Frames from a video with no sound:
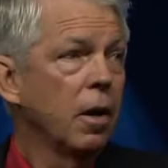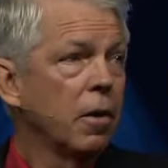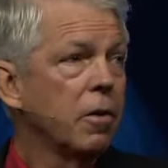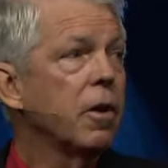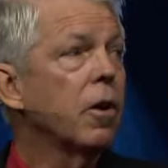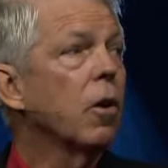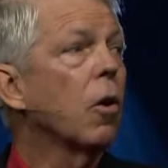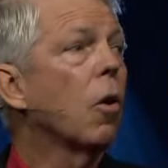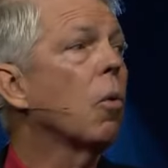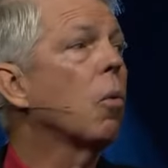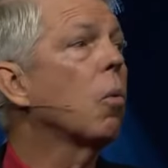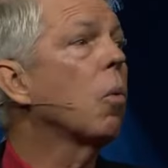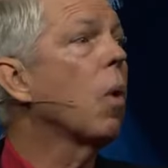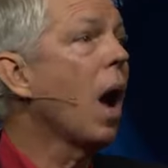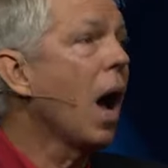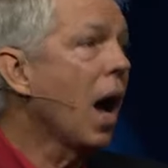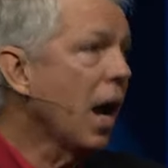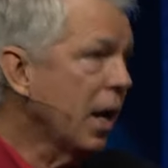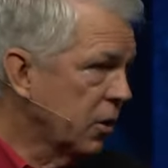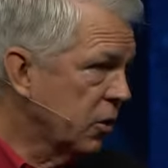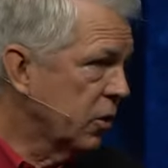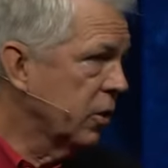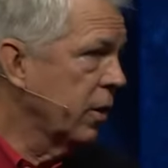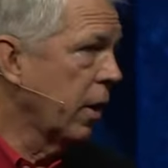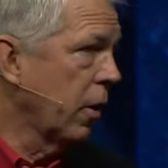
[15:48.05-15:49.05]
there are
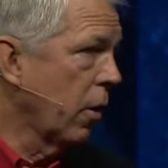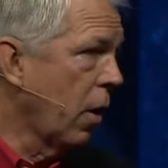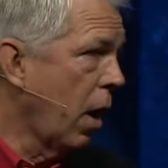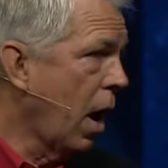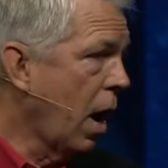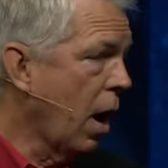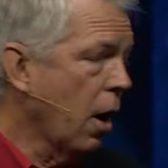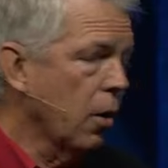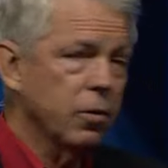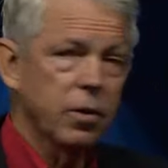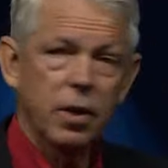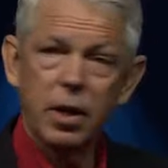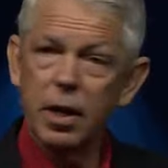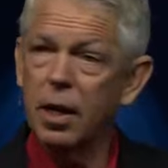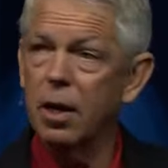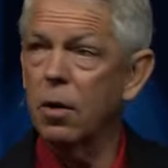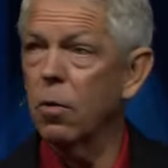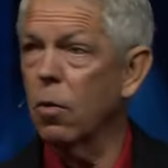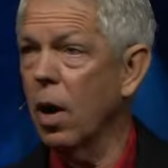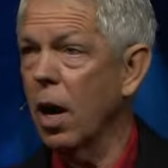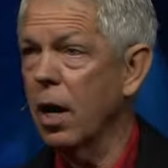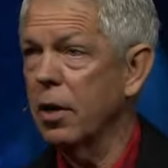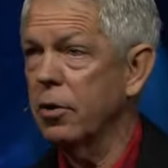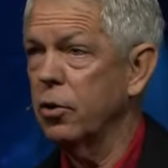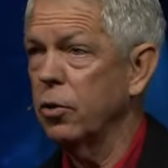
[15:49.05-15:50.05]
rights that are higher than any
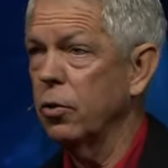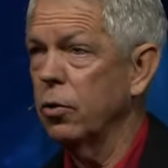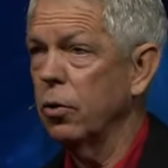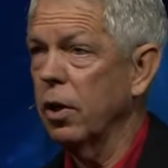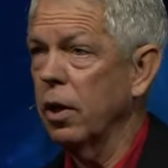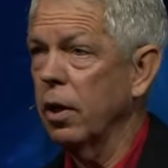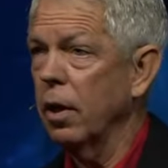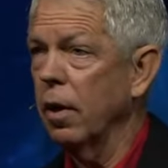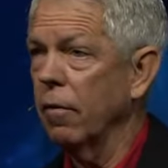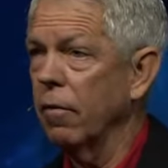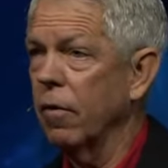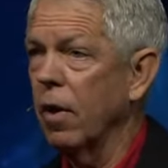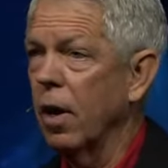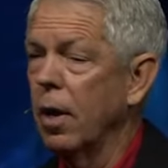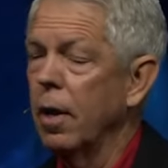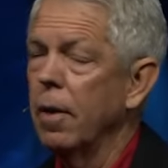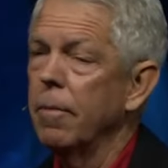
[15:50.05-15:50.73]
rights you give.